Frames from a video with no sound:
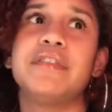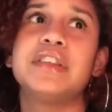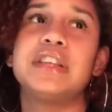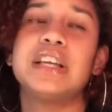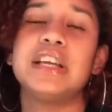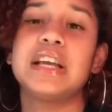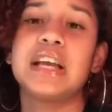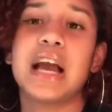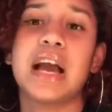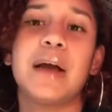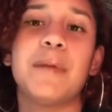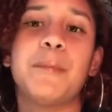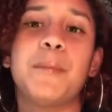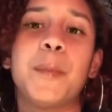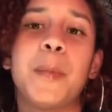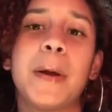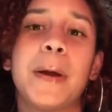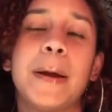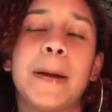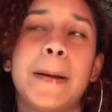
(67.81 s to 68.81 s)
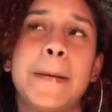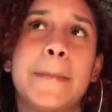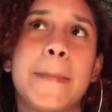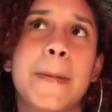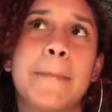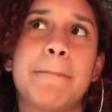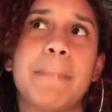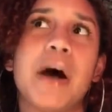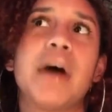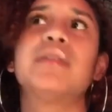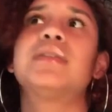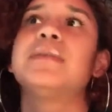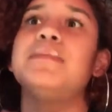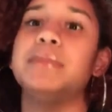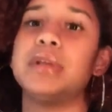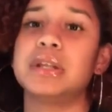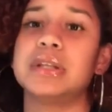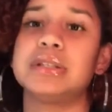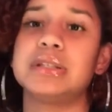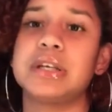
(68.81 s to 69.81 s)
everything about
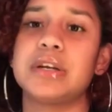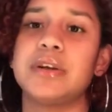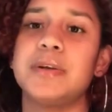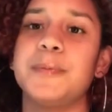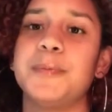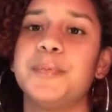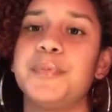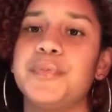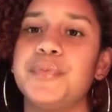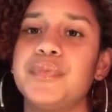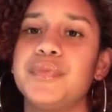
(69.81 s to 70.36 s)
the military.